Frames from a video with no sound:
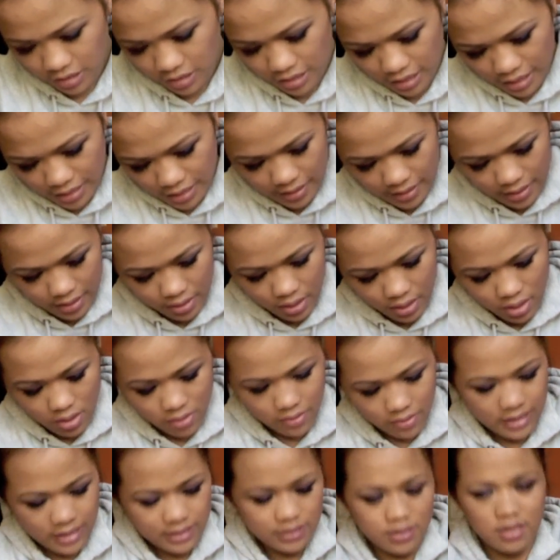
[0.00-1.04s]
And then, oh,
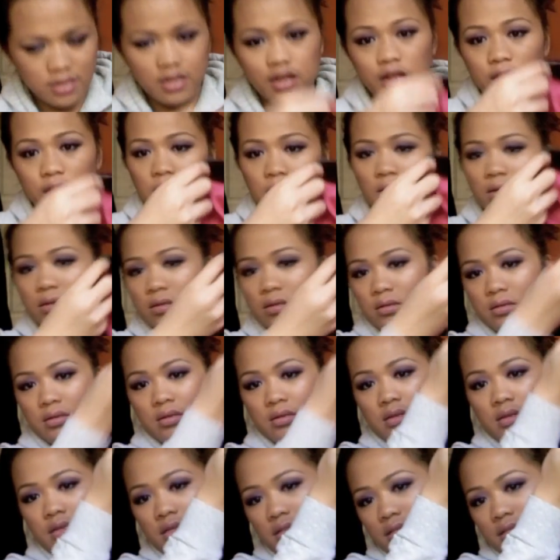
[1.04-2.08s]
that's all.
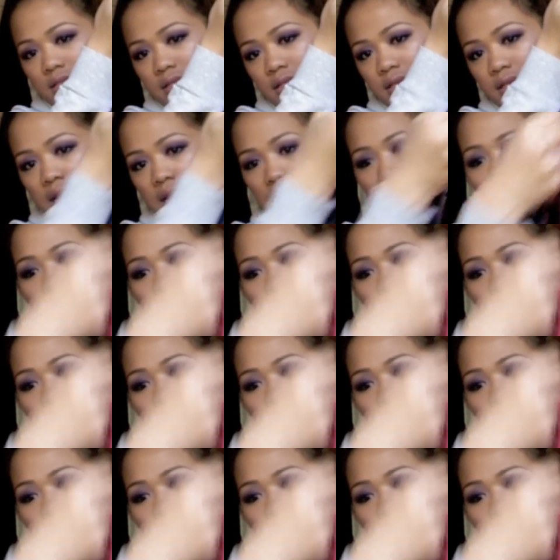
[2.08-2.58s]
See, all